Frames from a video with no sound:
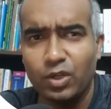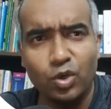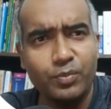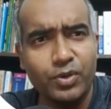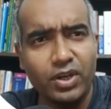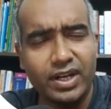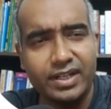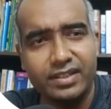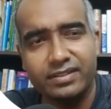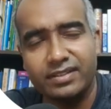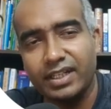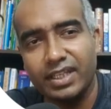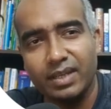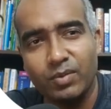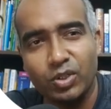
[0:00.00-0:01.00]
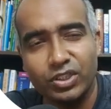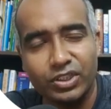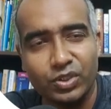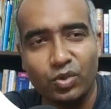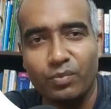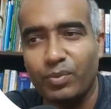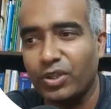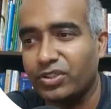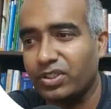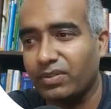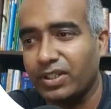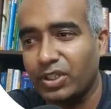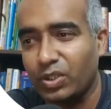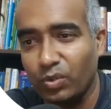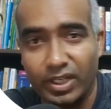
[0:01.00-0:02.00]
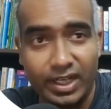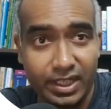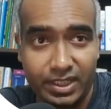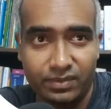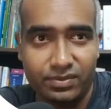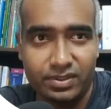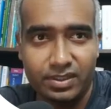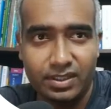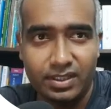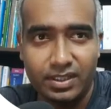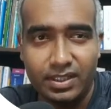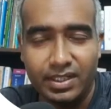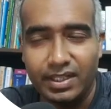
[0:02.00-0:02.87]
I hope you are understanding about the true positive and true negatives.